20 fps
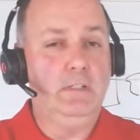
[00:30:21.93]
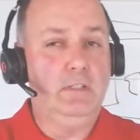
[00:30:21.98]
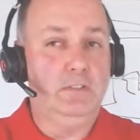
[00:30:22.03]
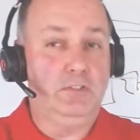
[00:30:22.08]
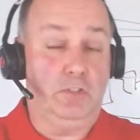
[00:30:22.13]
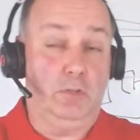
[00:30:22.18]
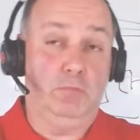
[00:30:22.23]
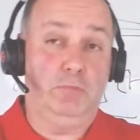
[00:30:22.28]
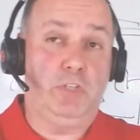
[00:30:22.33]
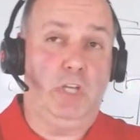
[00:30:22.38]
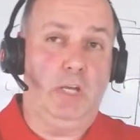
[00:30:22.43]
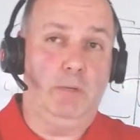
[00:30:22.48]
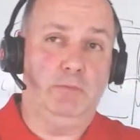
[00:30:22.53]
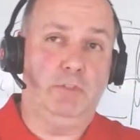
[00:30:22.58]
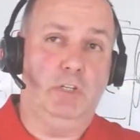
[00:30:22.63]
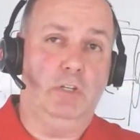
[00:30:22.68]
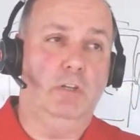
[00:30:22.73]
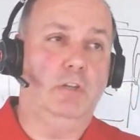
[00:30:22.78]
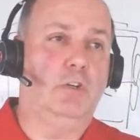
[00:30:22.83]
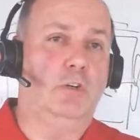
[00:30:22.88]
Sometimes
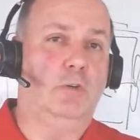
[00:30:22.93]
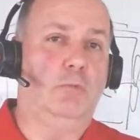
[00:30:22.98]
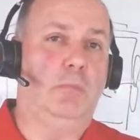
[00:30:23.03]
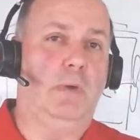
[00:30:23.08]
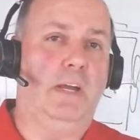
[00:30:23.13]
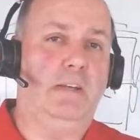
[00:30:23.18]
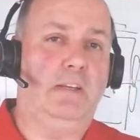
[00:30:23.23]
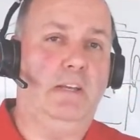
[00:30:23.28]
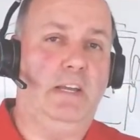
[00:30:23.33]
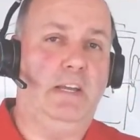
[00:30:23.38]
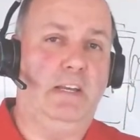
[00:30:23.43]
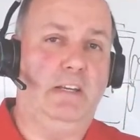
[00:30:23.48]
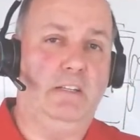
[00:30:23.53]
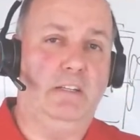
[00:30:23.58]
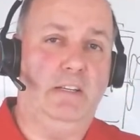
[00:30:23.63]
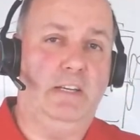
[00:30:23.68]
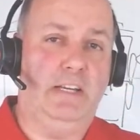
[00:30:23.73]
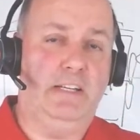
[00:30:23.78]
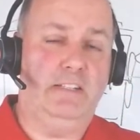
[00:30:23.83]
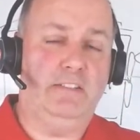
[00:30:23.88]
you'll look up
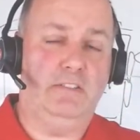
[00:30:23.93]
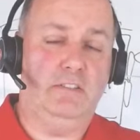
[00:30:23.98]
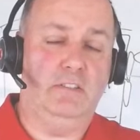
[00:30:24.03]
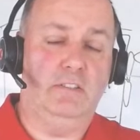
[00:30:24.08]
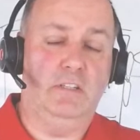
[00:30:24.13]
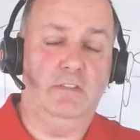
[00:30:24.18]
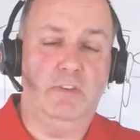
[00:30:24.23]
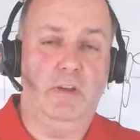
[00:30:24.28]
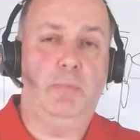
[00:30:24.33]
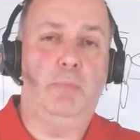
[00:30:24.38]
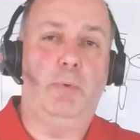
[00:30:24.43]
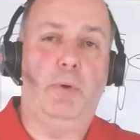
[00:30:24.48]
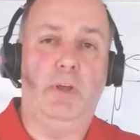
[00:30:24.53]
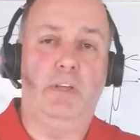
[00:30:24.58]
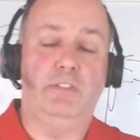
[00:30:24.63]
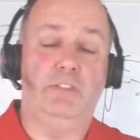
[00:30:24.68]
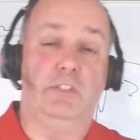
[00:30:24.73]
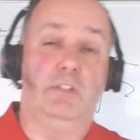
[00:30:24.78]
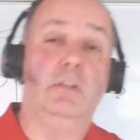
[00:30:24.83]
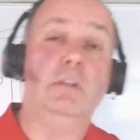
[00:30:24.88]
at an
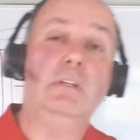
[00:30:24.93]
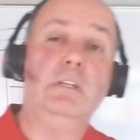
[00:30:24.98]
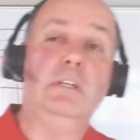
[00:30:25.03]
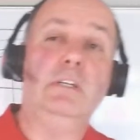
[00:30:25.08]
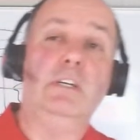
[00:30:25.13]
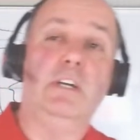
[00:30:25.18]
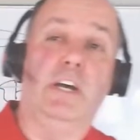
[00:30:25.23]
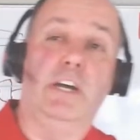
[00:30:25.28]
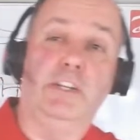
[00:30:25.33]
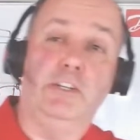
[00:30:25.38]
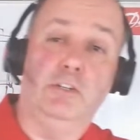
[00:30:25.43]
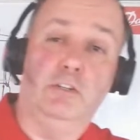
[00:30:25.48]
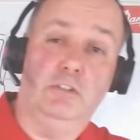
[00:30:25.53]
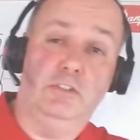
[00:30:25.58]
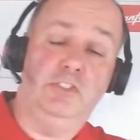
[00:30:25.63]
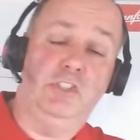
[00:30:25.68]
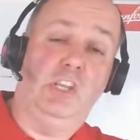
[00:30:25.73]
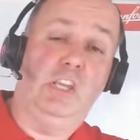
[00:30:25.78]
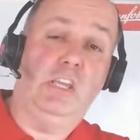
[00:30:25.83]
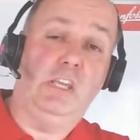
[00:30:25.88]
evaporator and you'll
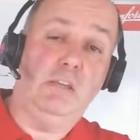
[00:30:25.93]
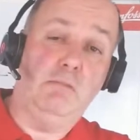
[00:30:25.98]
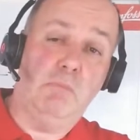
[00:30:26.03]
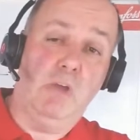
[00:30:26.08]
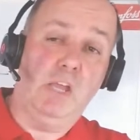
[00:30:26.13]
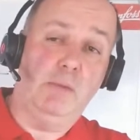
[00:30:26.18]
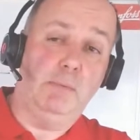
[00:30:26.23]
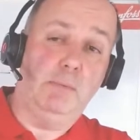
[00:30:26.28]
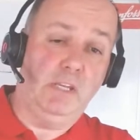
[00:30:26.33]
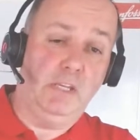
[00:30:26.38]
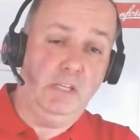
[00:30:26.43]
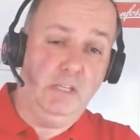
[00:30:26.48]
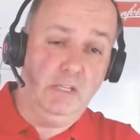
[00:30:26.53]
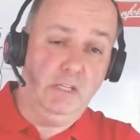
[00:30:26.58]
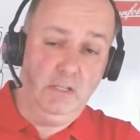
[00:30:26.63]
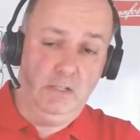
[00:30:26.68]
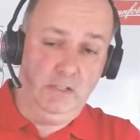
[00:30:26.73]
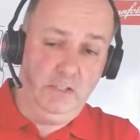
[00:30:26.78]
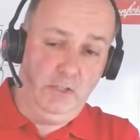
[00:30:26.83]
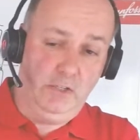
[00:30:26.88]
see maybe,
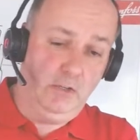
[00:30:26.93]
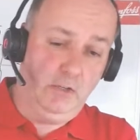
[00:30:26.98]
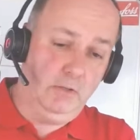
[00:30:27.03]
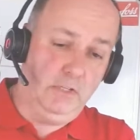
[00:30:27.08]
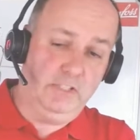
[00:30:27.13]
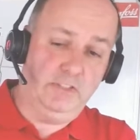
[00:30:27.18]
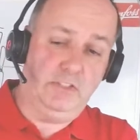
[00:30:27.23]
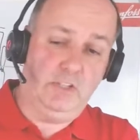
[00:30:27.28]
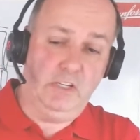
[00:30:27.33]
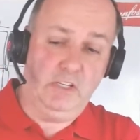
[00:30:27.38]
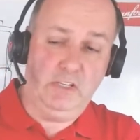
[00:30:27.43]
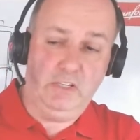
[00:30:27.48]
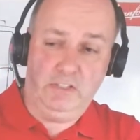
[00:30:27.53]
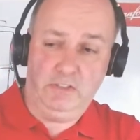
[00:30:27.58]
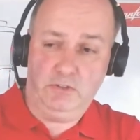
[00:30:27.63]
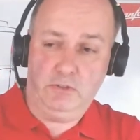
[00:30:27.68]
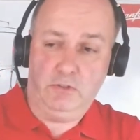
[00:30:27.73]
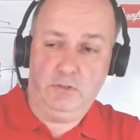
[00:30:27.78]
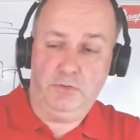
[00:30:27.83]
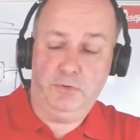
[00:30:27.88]
let's say
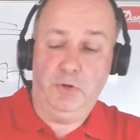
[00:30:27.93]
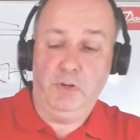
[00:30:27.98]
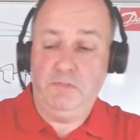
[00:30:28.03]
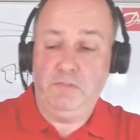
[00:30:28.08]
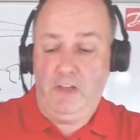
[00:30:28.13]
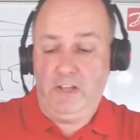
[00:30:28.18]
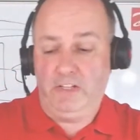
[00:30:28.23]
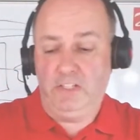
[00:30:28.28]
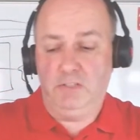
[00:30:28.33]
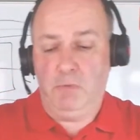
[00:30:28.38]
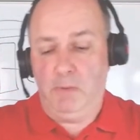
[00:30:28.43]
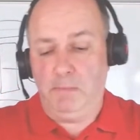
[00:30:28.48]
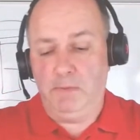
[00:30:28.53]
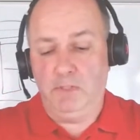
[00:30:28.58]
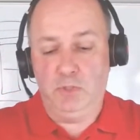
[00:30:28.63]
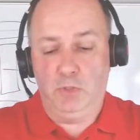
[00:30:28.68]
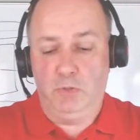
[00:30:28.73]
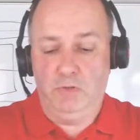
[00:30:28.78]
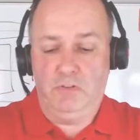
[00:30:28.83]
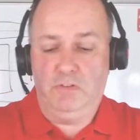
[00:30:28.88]
it's got three fans, maybe
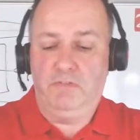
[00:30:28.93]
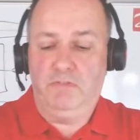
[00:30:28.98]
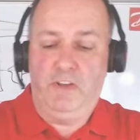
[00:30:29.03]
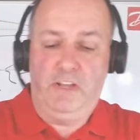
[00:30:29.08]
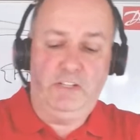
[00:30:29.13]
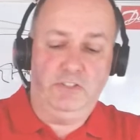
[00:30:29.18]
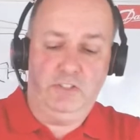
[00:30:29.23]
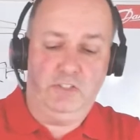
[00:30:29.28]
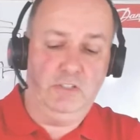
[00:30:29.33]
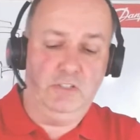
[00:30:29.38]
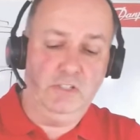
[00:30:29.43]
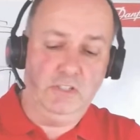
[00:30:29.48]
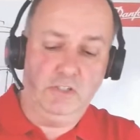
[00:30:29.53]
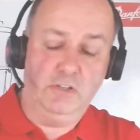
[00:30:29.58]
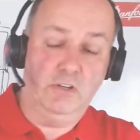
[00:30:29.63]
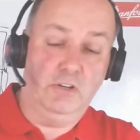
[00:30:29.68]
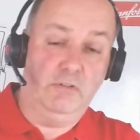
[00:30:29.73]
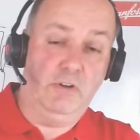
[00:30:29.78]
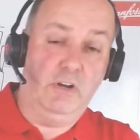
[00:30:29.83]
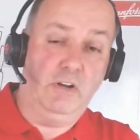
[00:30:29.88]
two of the fans are
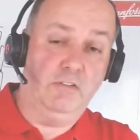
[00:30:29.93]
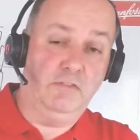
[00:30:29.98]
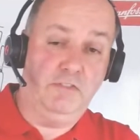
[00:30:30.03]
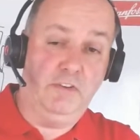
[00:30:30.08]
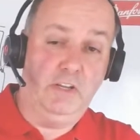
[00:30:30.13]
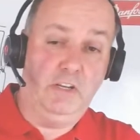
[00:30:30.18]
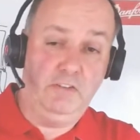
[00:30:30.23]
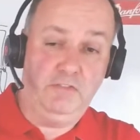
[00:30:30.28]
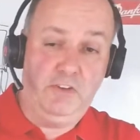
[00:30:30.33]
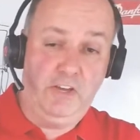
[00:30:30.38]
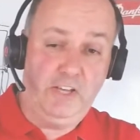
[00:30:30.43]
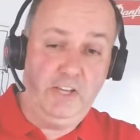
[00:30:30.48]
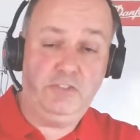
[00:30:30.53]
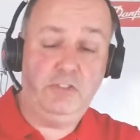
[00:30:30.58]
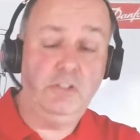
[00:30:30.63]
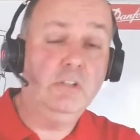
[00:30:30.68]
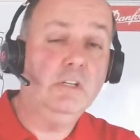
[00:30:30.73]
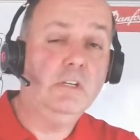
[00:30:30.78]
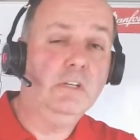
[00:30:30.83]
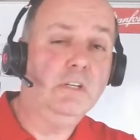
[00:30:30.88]
going around fairly
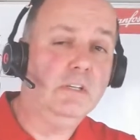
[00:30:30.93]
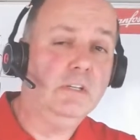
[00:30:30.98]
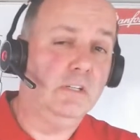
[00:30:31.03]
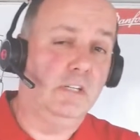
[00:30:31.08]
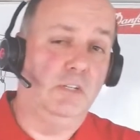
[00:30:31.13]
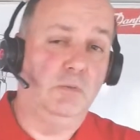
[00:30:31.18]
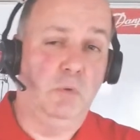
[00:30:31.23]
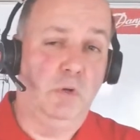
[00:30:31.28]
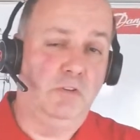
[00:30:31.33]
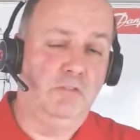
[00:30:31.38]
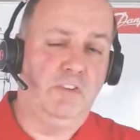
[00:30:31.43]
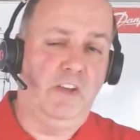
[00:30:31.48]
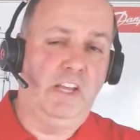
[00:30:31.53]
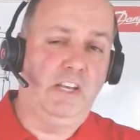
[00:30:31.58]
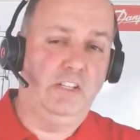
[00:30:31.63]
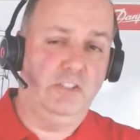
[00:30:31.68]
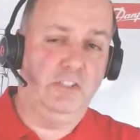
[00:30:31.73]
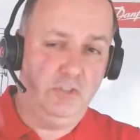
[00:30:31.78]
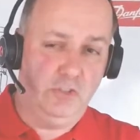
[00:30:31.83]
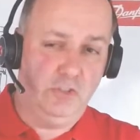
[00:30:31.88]
fast, and one fan
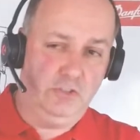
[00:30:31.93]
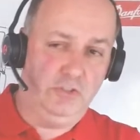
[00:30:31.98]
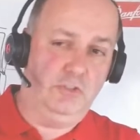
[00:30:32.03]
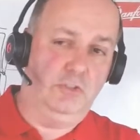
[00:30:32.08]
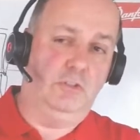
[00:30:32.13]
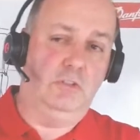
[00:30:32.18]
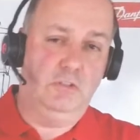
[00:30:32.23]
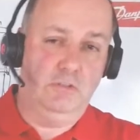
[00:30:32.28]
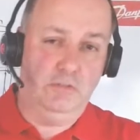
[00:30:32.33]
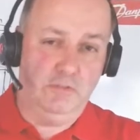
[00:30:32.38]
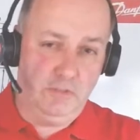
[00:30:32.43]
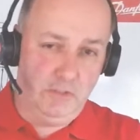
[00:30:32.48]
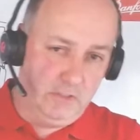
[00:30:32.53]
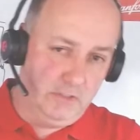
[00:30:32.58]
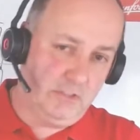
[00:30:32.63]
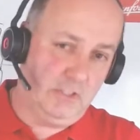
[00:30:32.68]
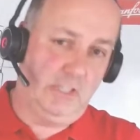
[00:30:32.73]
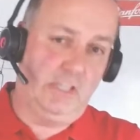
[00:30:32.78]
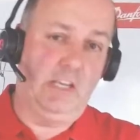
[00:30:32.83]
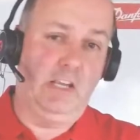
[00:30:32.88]
is just sort of
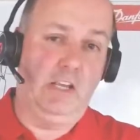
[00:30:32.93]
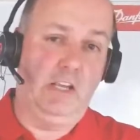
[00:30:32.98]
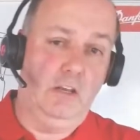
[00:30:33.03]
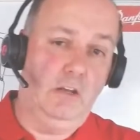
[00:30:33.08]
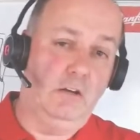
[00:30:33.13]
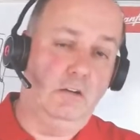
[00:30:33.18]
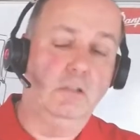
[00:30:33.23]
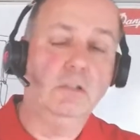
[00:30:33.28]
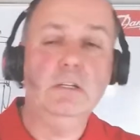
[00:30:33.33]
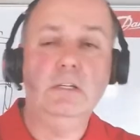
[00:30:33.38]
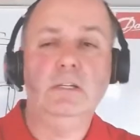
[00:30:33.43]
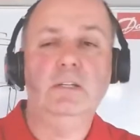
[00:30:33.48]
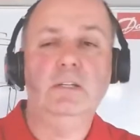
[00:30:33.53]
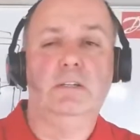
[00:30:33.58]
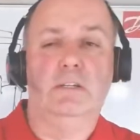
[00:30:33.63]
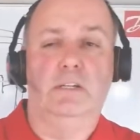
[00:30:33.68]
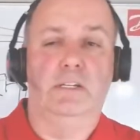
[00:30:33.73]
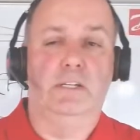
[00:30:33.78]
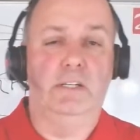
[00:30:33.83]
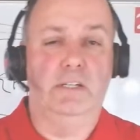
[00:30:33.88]
ticking along.
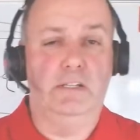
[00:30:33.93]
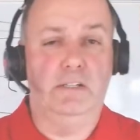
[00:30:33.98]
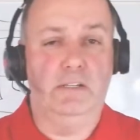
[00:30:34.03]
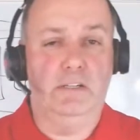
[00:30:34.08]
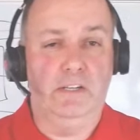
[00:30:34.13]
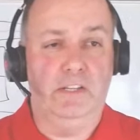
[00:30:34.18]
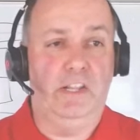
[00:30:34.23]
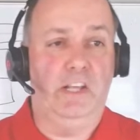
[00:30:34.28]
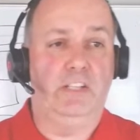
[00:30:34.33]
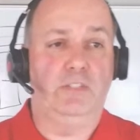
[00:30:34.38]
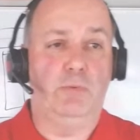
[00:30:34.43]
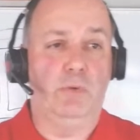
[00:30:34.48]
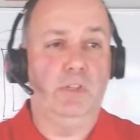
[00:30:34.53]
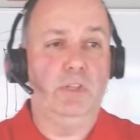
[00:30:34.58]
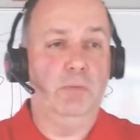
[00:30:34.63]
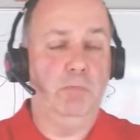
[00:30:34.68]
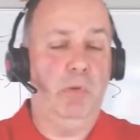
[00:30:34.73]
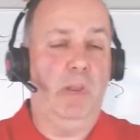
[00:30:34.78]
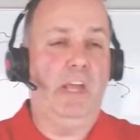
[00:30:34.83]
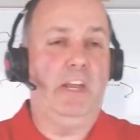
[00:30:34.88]
And that's when
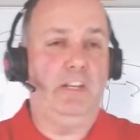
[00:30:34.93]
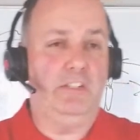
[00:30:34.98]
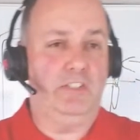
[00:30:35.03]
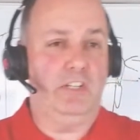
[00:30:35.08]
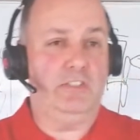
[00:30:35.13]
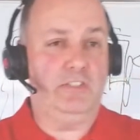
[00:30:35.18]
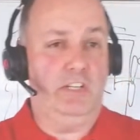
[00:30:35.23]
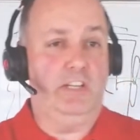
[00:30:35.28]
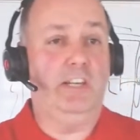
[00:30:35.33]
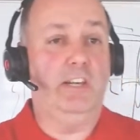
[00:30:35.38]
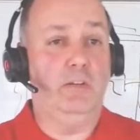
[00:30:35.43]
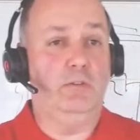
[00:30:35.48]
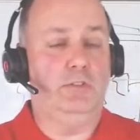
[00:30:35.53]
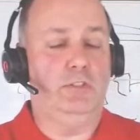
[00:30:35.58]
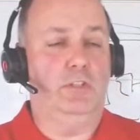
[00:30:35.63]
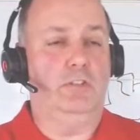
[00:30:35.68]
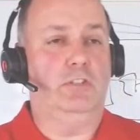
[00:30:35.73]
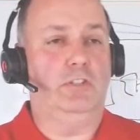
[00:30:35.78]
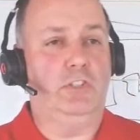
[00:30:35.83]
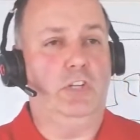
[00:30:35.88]
the blade is actually
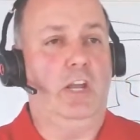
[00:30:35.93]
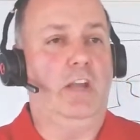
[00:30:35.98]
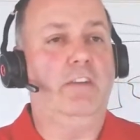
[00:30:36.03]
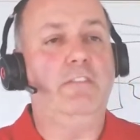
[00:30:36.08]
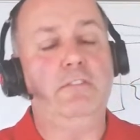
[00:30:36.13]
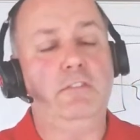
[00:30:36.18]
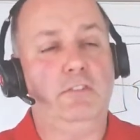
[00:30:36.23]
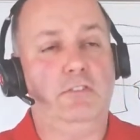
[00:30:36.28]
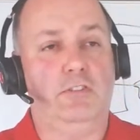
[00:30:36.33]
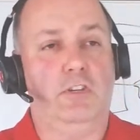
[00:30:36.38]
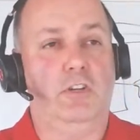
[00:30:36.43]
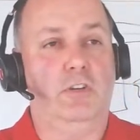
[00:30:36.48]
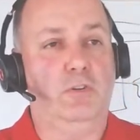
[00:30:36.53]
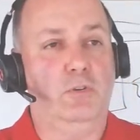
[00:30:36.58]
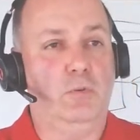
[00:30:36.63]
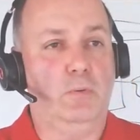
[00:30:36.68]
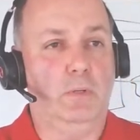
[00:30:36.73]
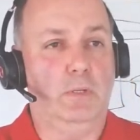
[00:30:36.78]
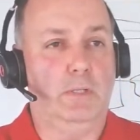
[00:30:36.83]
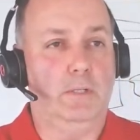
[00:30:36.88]
loose on the shaft.
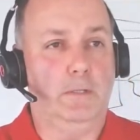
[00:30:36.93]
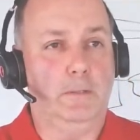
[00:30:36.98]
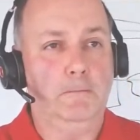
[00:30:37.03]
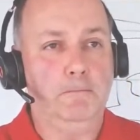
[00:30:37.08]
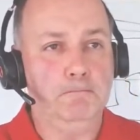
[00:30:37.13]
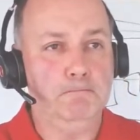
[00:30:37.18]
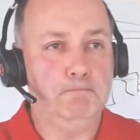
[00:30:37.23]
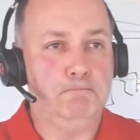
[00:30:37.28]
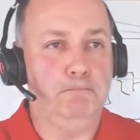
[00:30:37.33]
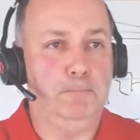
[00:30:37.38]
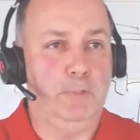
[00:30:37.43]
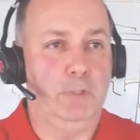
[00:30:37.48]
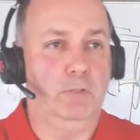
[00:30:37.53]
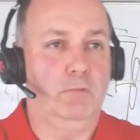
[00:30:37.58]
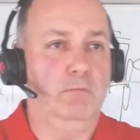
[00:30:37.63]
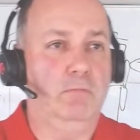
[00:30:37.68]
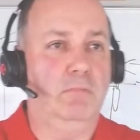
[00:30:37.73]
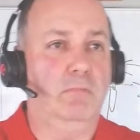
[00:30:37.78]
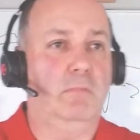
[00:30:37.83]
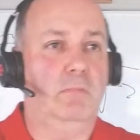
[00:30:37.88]
So,
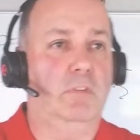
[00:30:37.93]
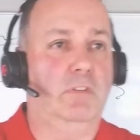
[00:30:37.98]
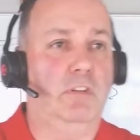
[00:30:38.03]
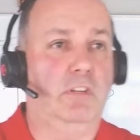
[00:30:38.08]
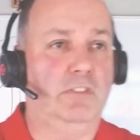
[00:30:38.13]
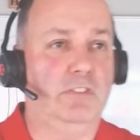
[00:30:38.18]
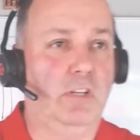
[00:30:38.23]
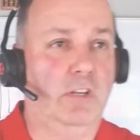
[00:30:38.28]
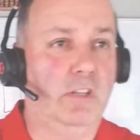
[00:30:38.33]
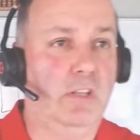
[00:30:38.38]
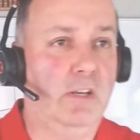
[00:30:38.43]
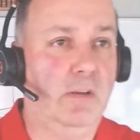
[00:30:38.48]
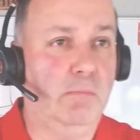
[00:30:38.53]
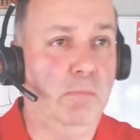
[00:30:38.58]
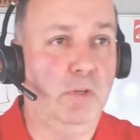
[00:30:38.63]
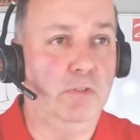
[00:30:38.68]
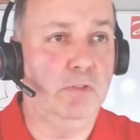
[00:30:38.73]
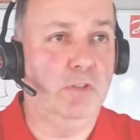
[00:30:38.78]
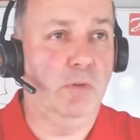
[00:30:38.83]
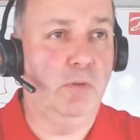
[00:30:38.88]
things like that,
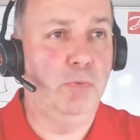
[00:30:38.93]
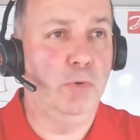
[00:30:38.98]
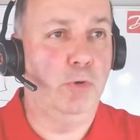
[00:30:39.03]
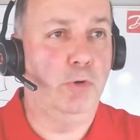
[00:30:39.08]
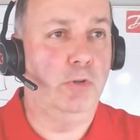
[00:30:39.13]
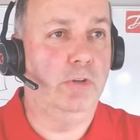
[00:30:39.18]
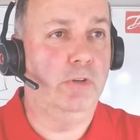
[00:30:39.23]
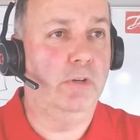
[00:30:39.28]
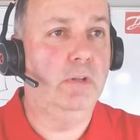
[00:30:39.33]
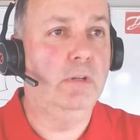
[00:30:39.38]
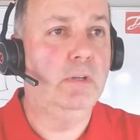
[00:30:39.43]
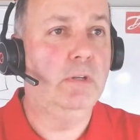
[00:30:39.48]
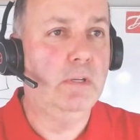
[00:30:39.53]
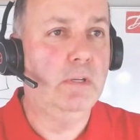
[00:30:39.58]
most important.